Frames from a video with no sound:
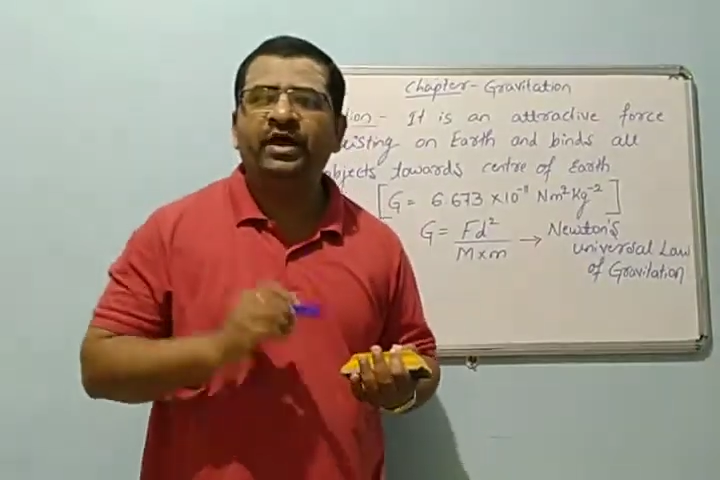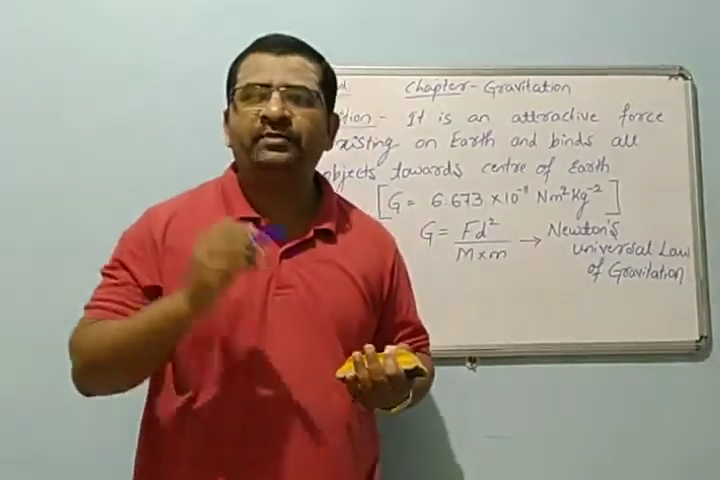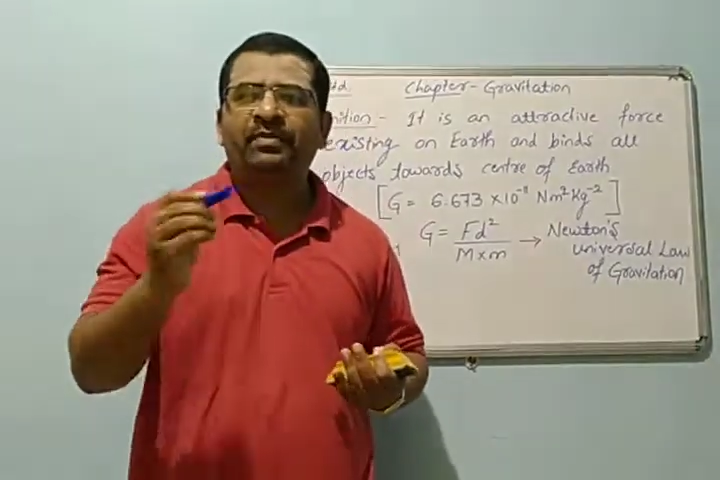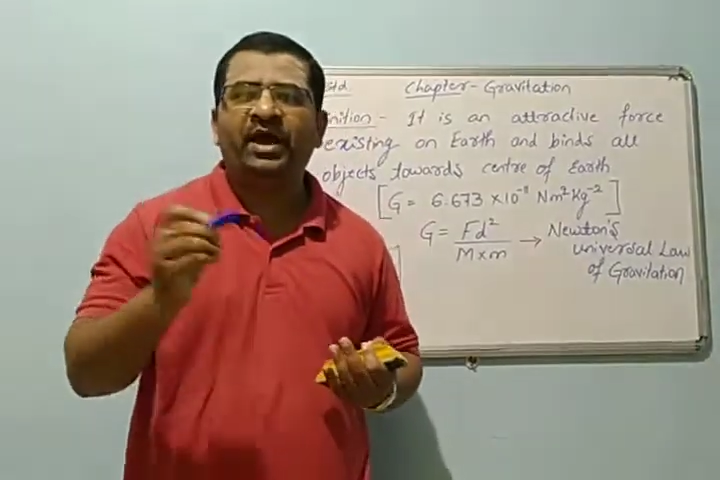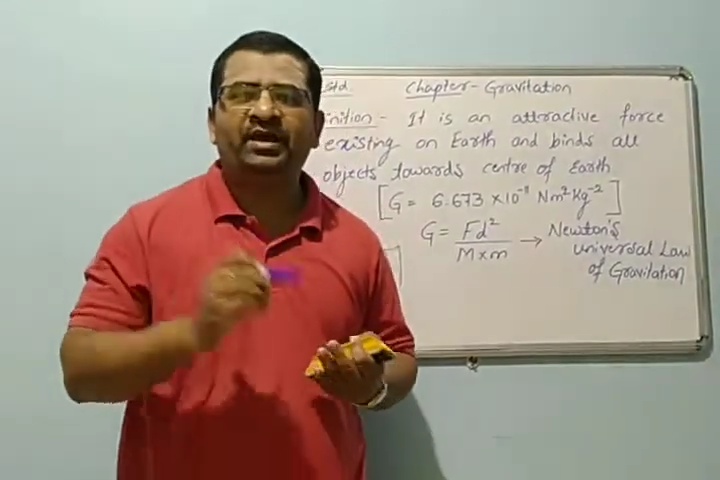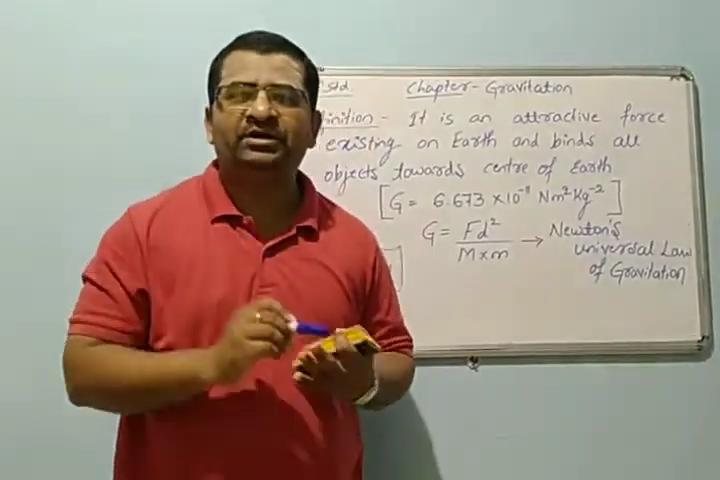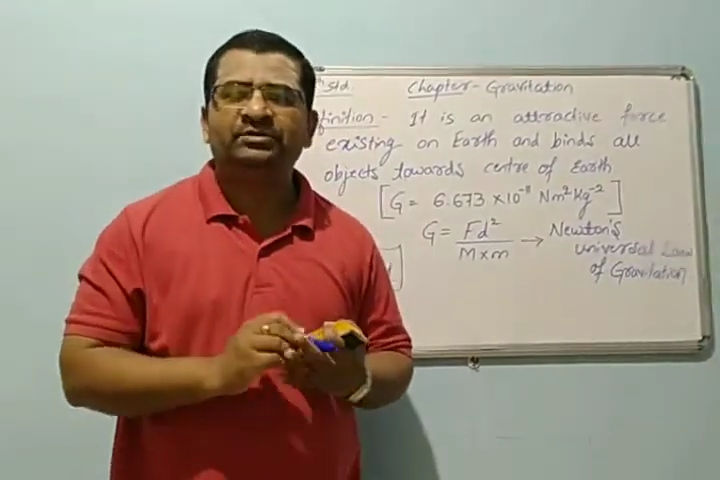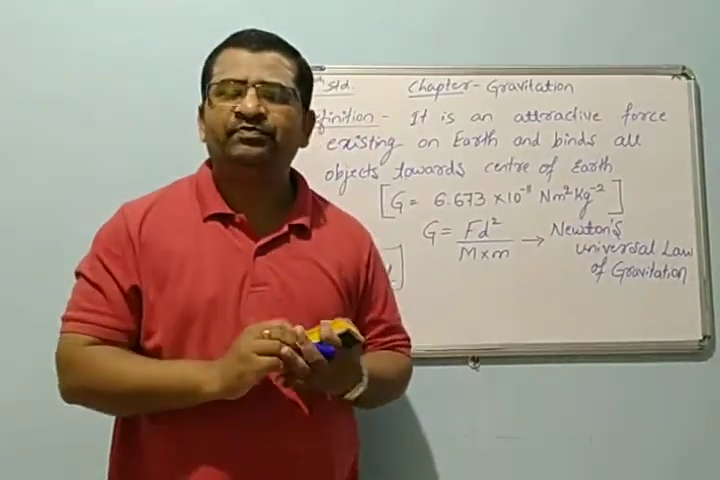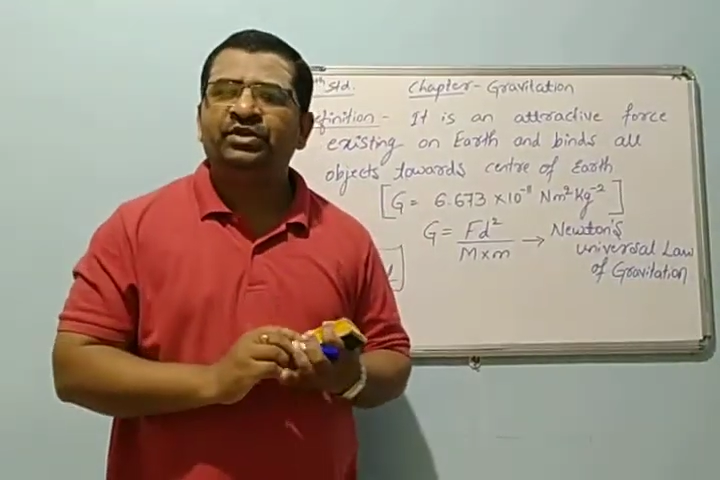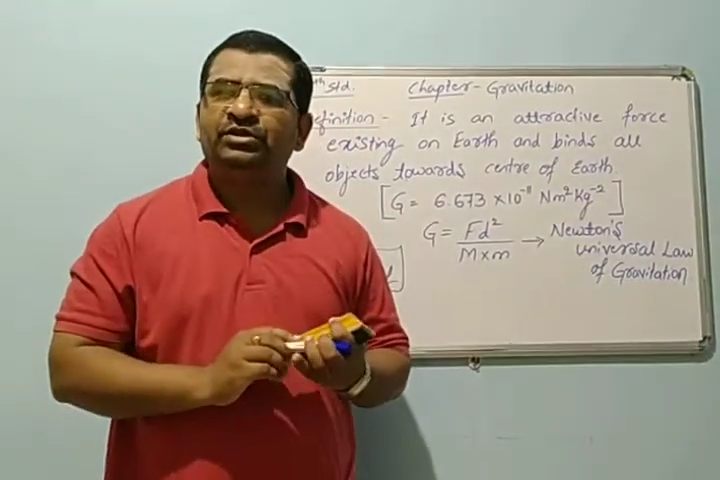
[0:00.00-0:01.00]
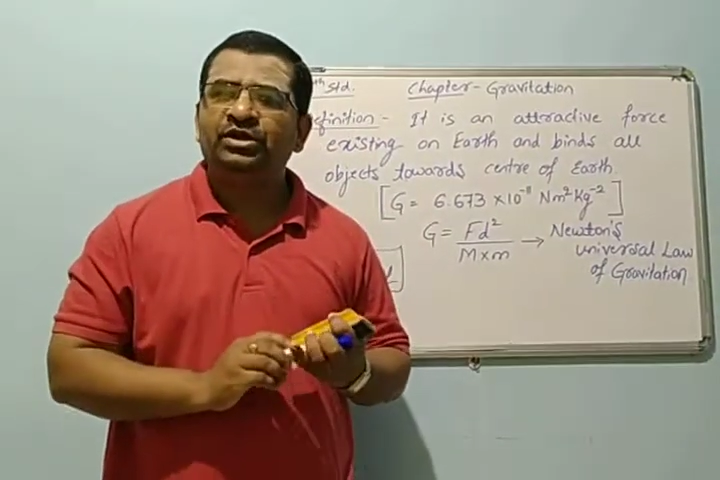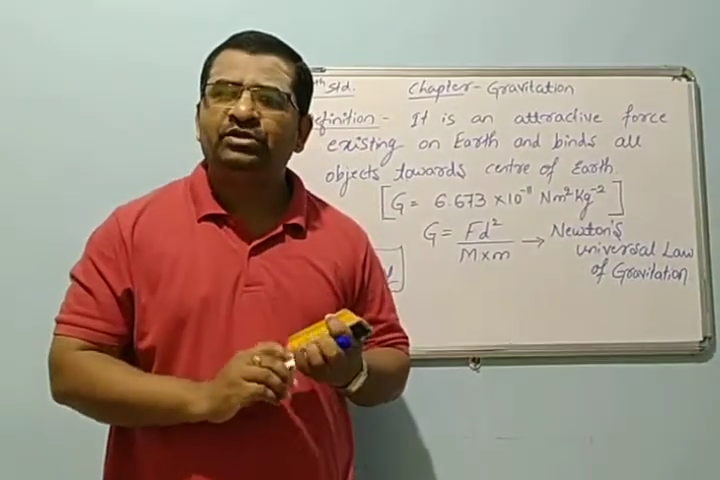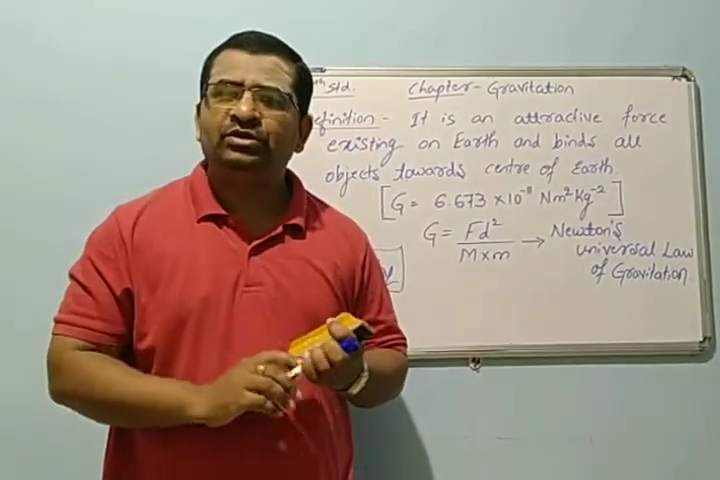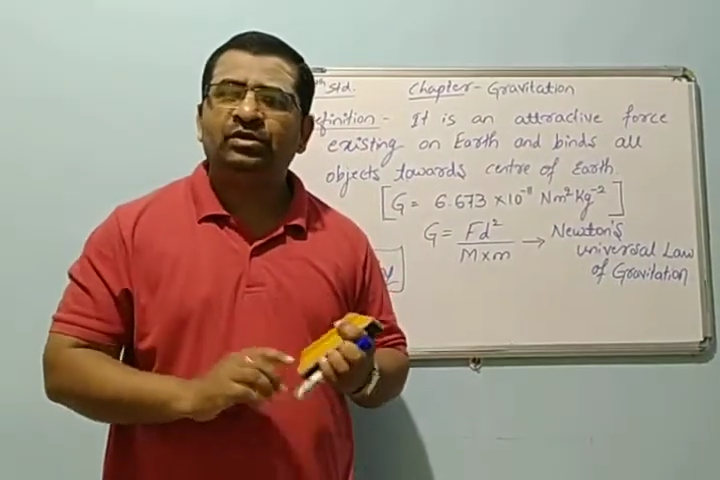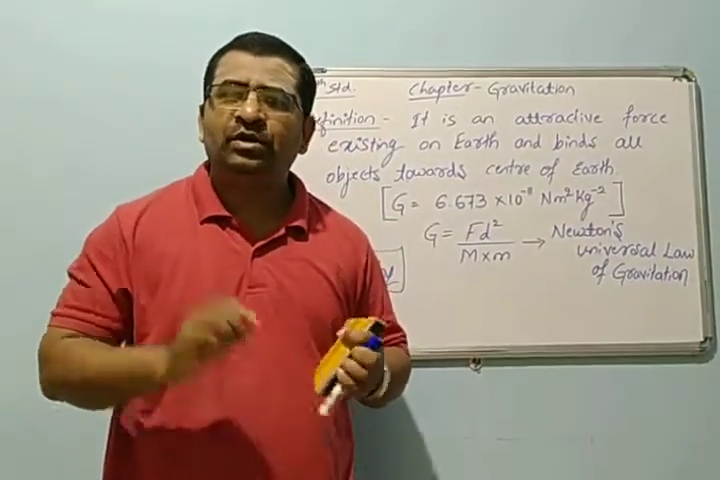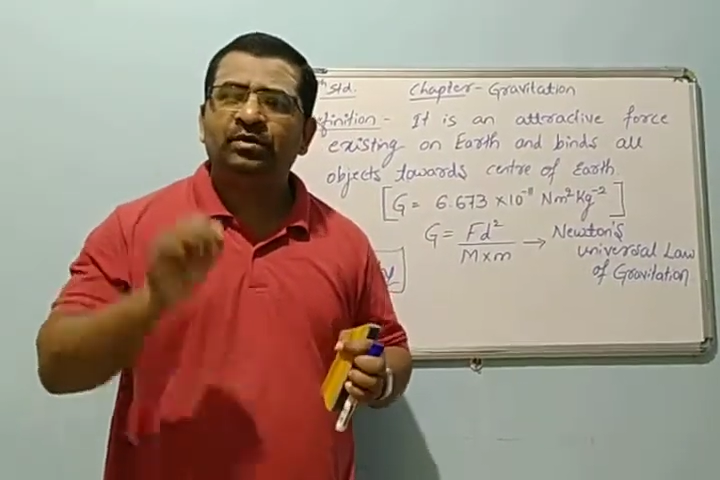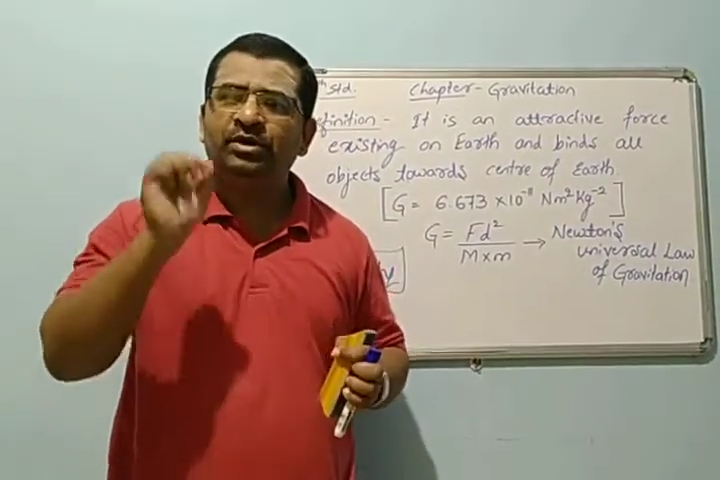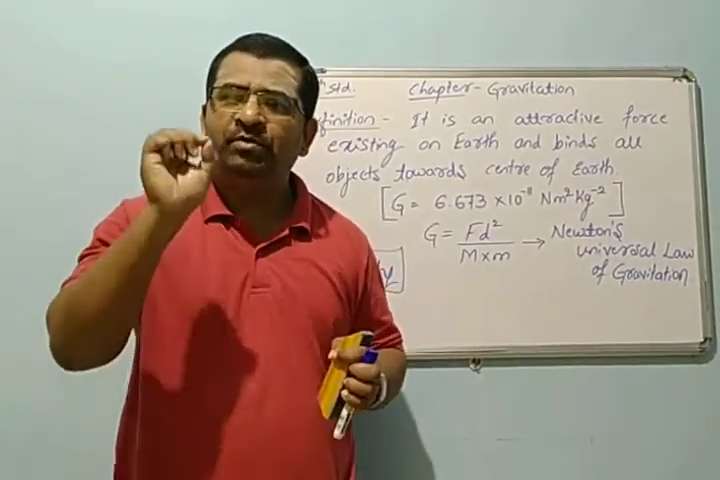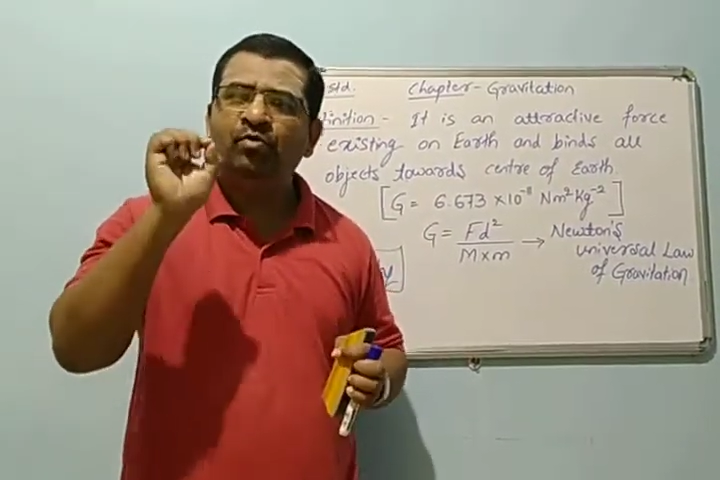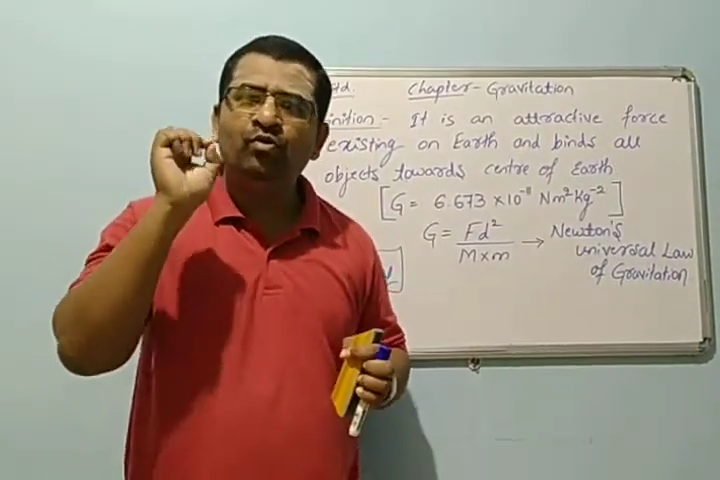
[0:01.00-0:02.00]
planet. Think
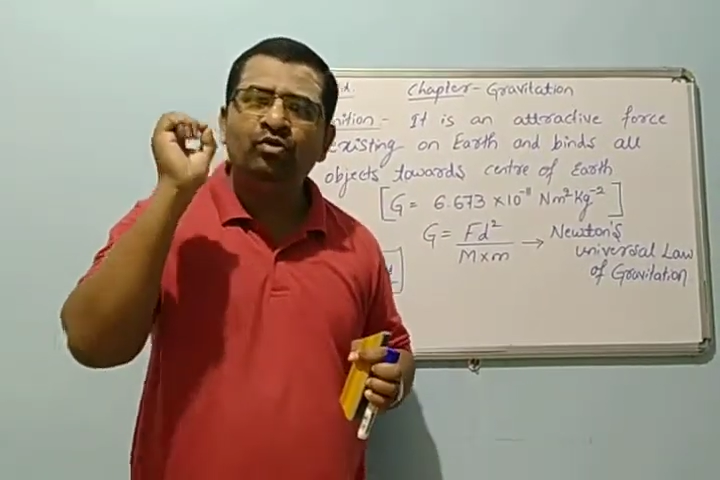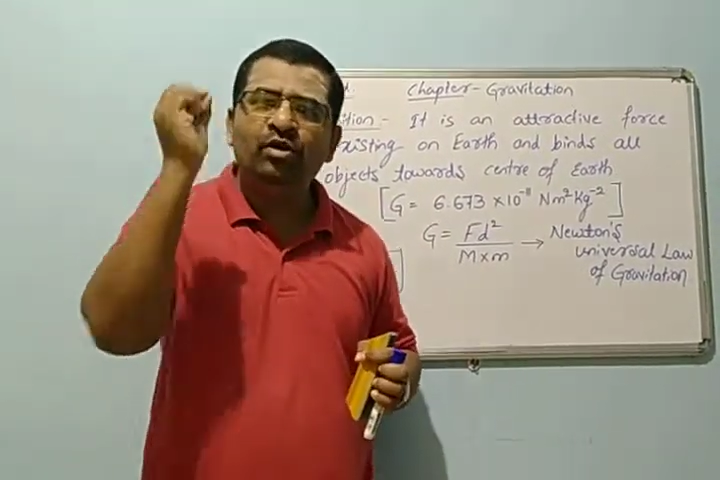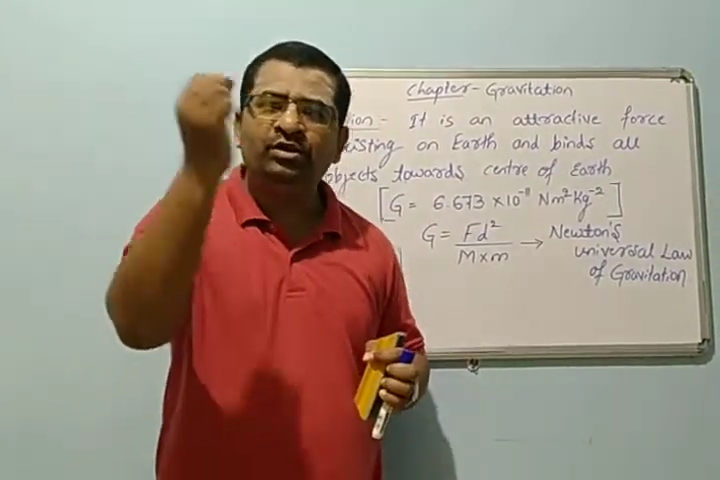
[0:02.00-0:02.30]
the moon,